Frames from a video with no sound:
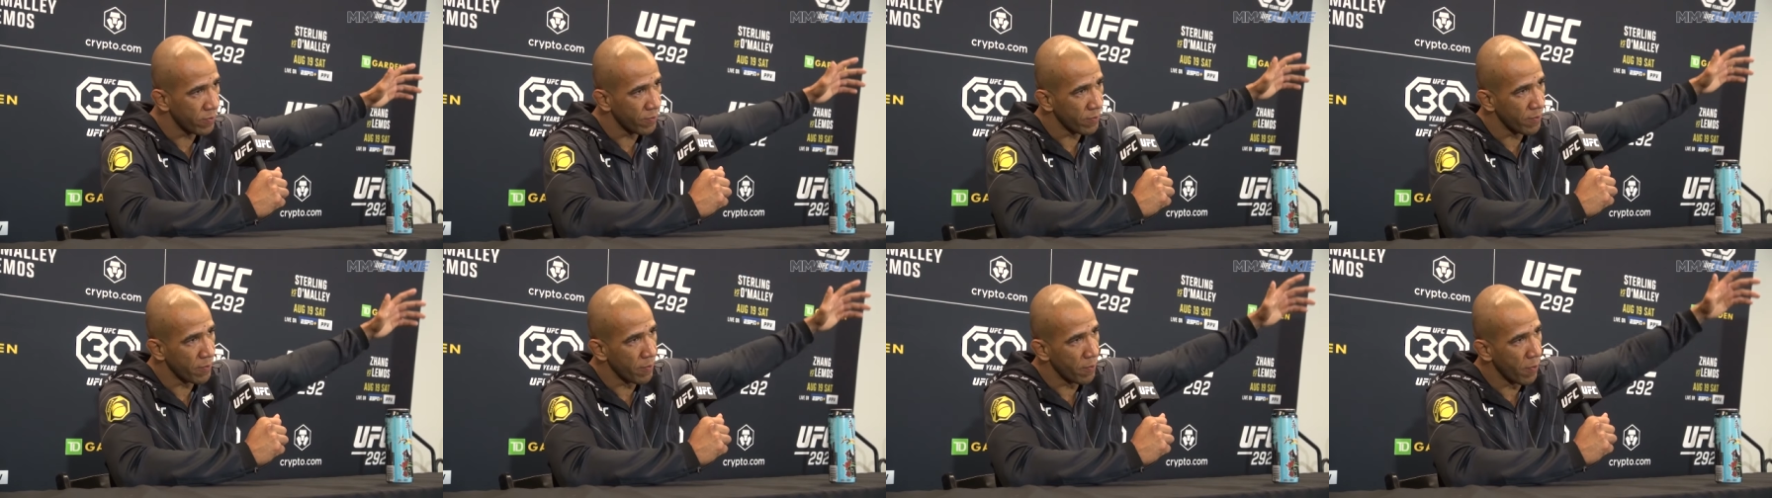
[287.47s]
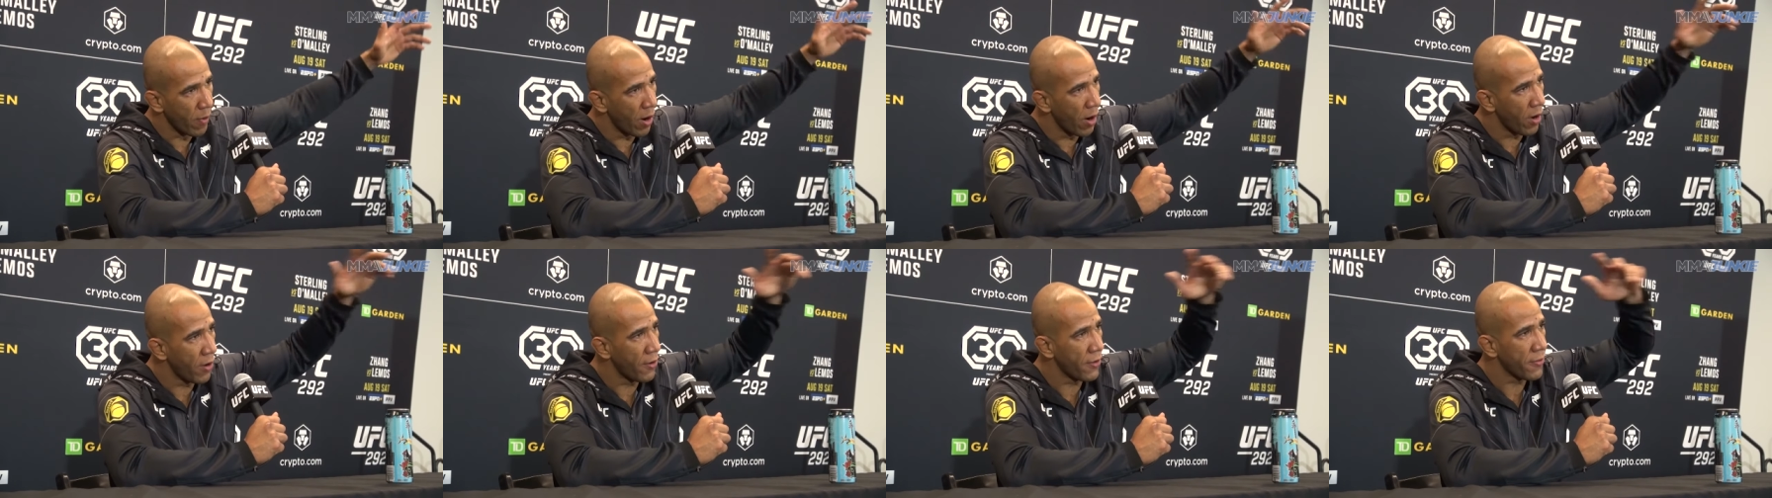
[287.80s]

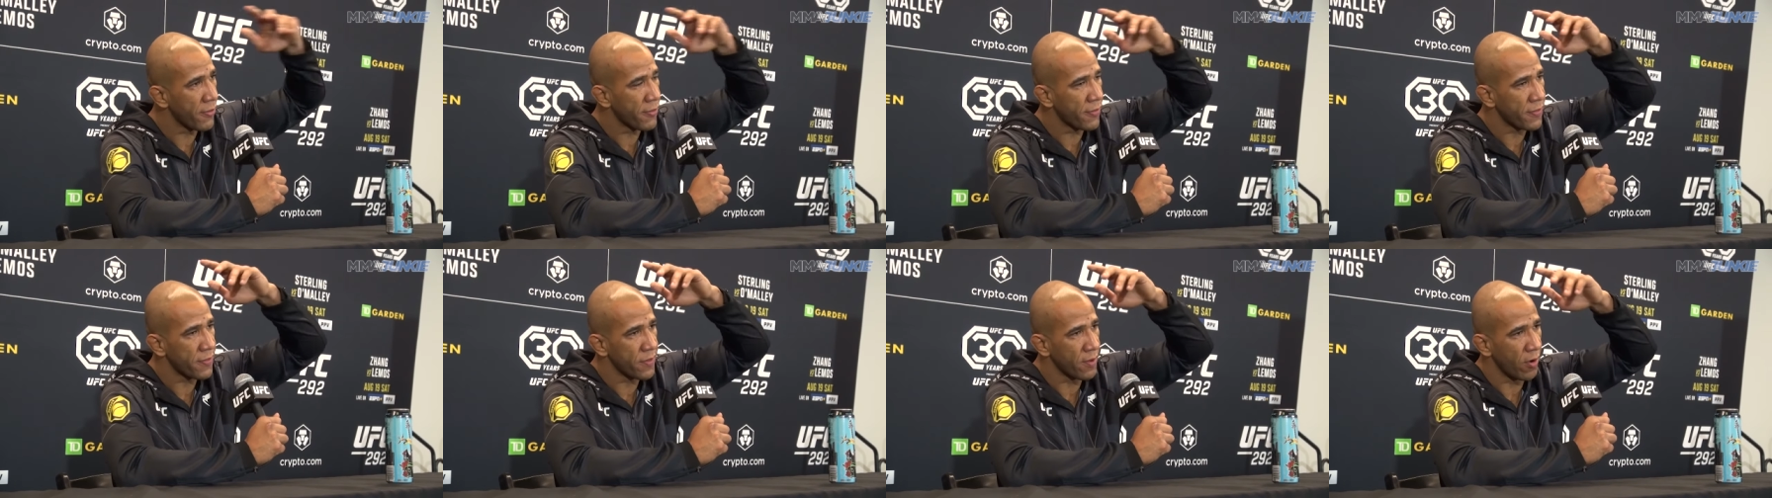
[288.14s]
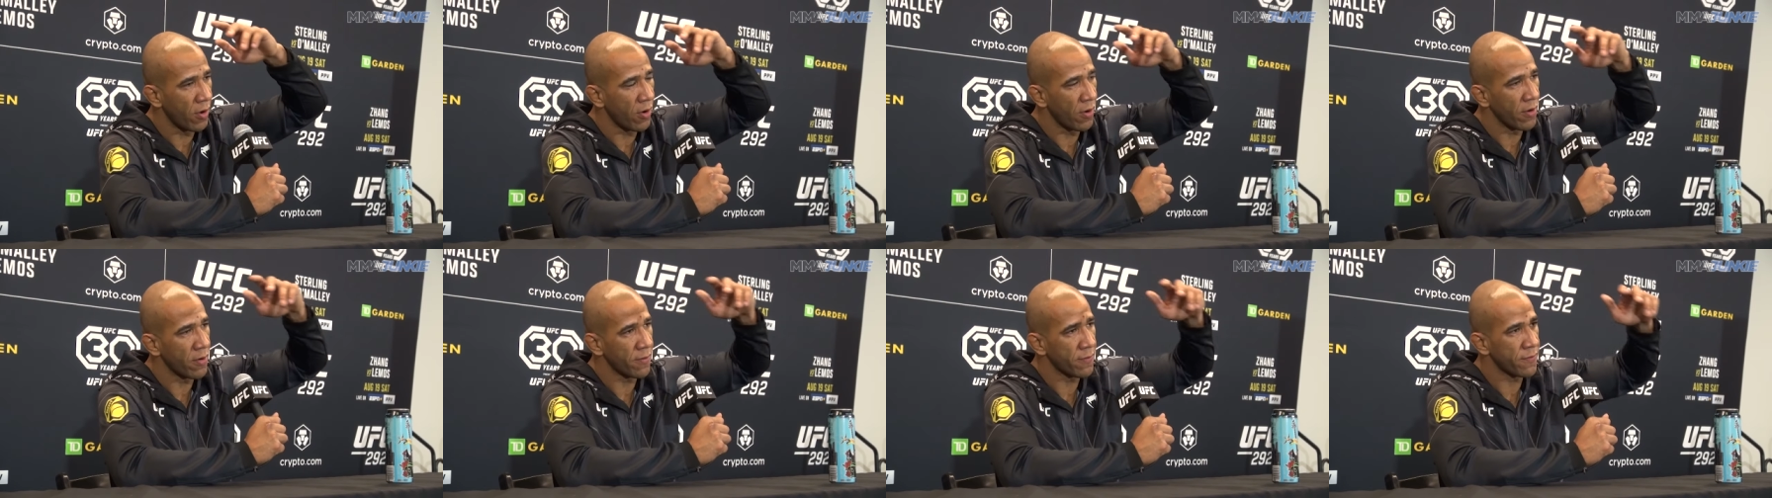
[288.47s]
month
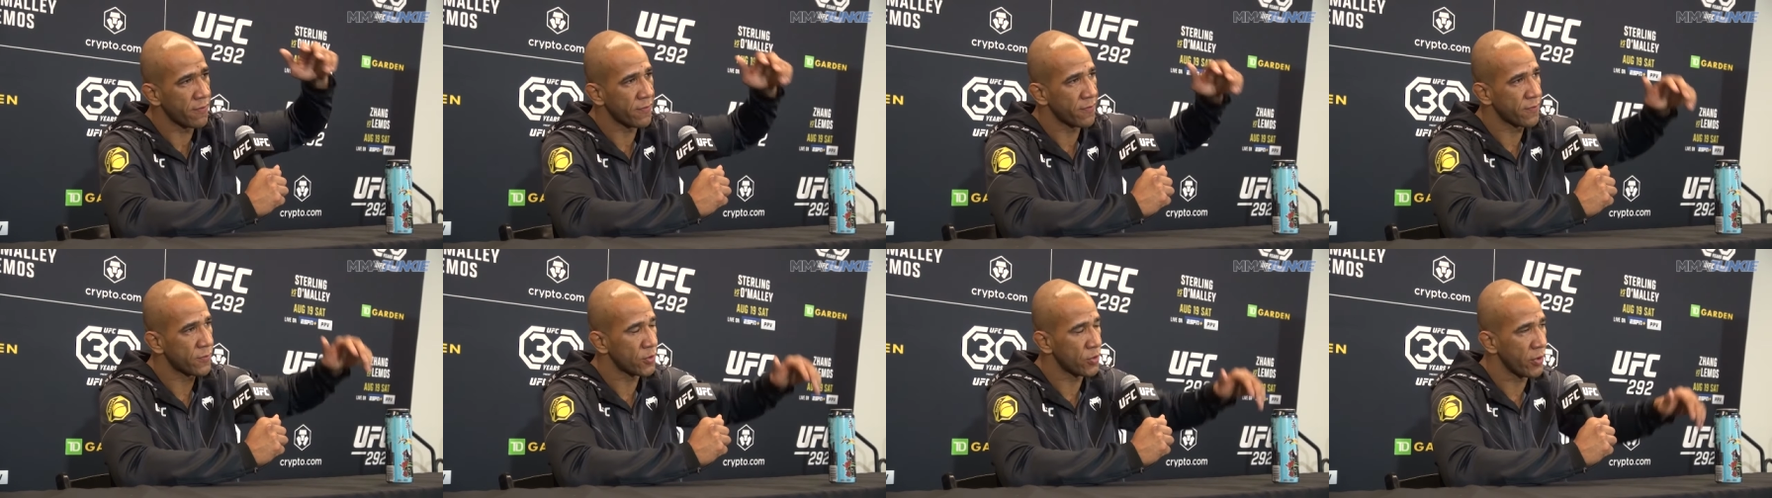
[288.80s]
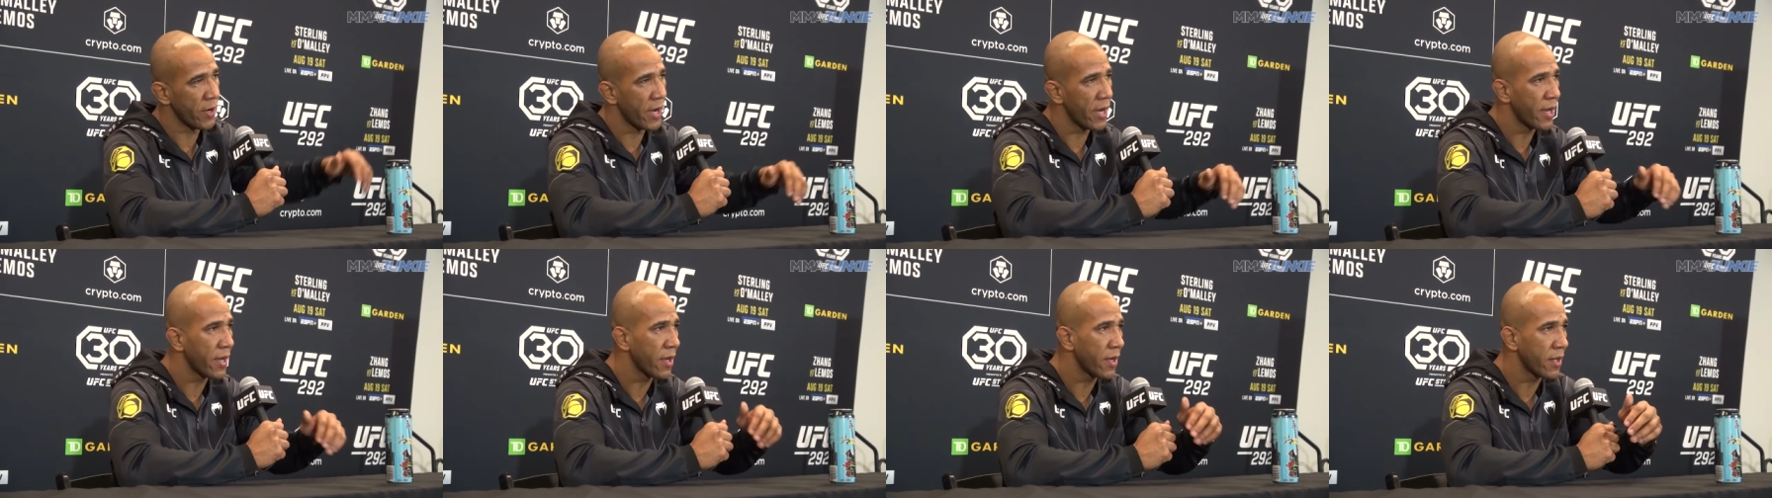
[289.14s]
of
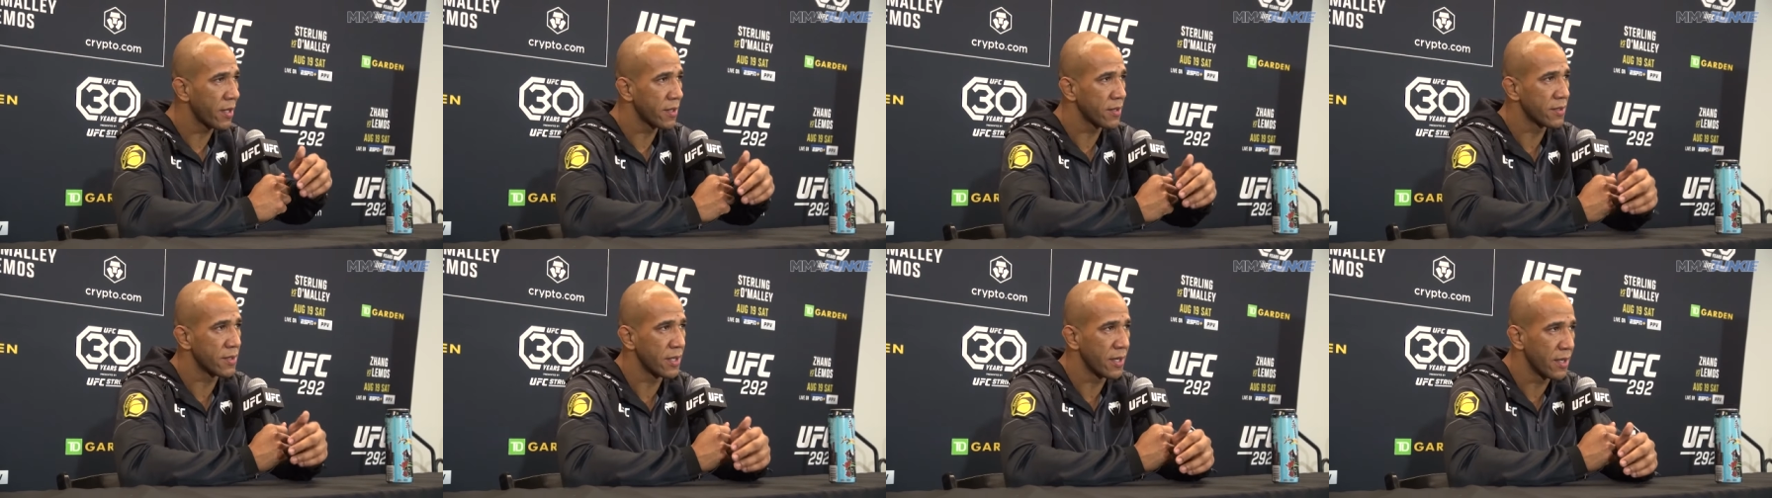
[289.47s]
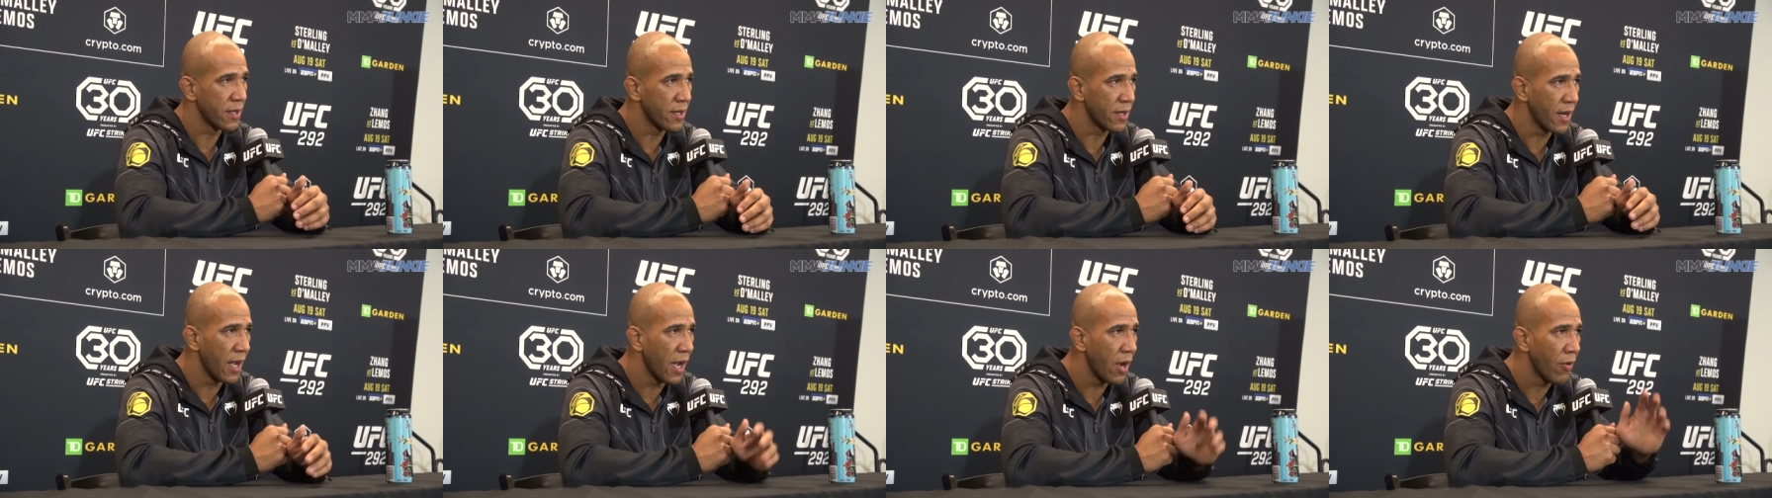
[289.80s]
trainings,
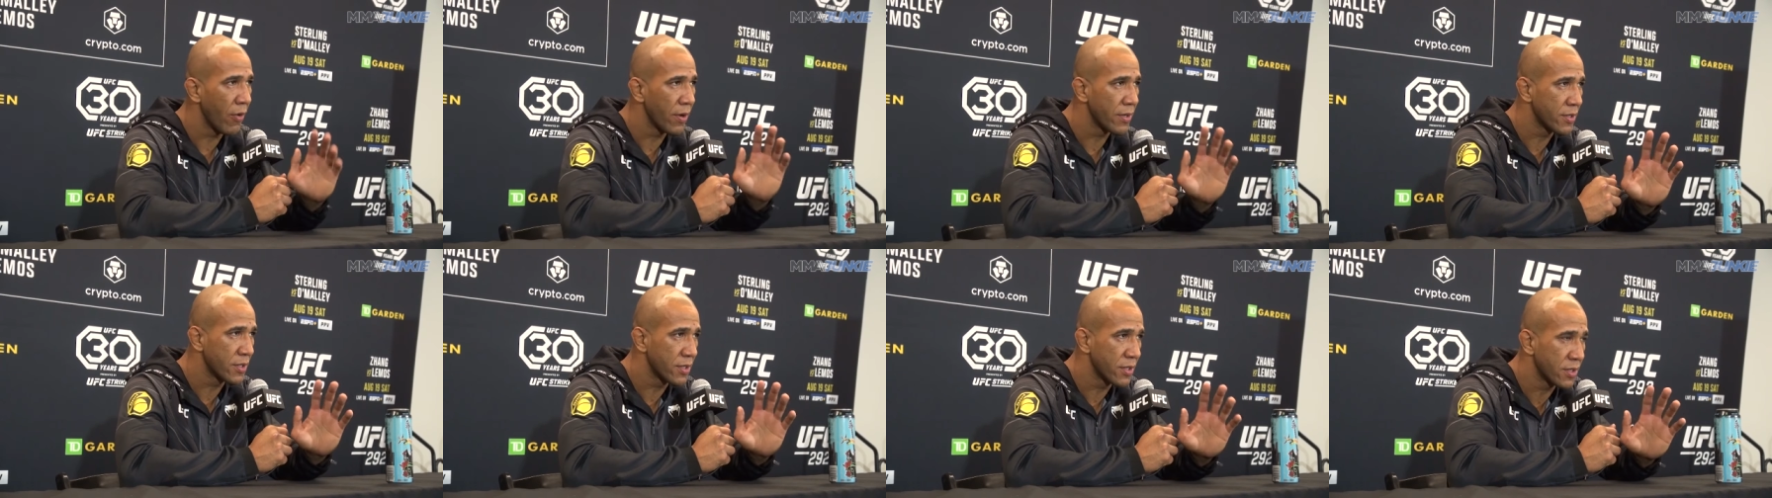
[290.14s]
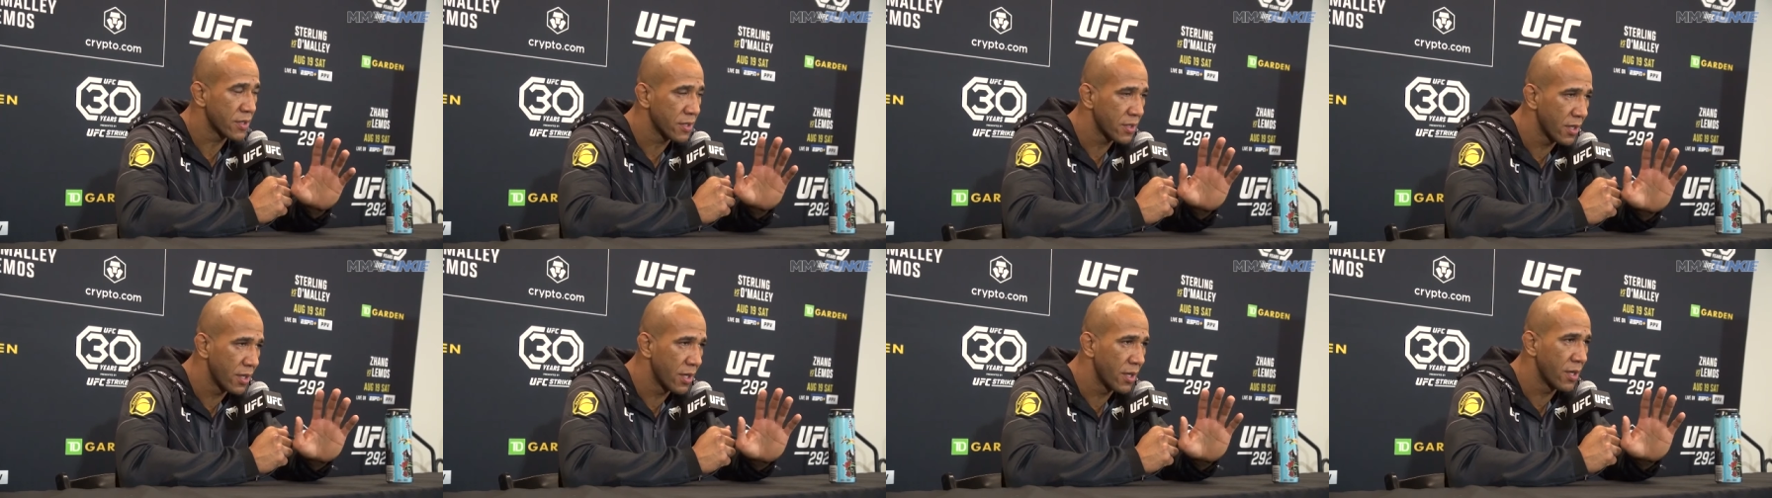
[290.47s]
and now I
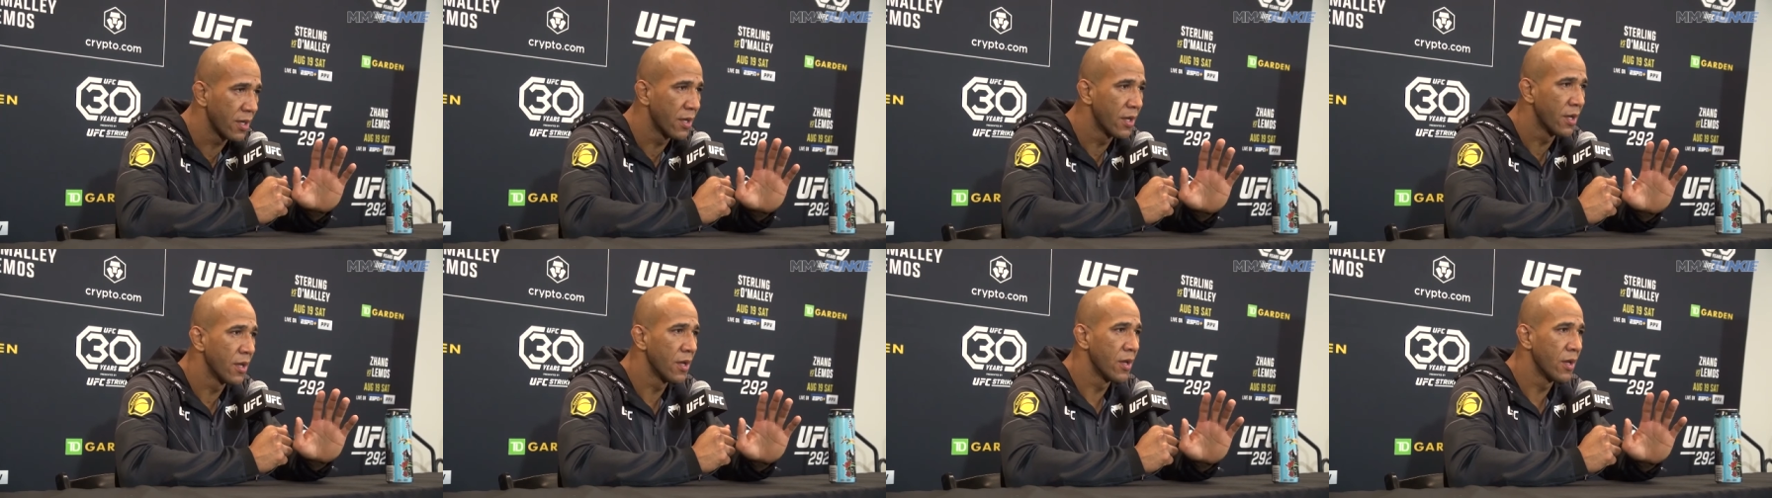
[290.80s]
just gonna